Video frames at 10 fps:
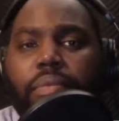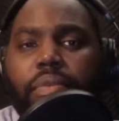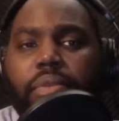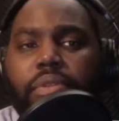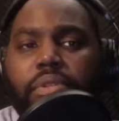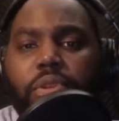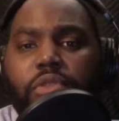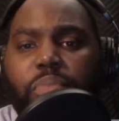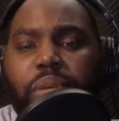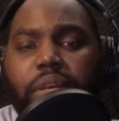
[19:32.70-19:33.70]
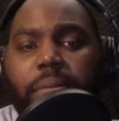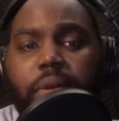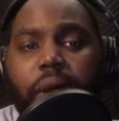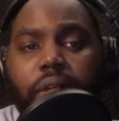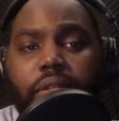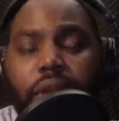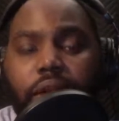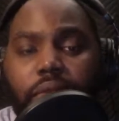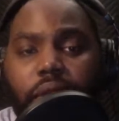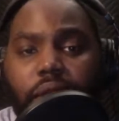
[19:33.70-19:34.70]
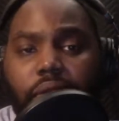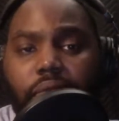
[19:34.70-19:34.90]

Students from PWIs graduate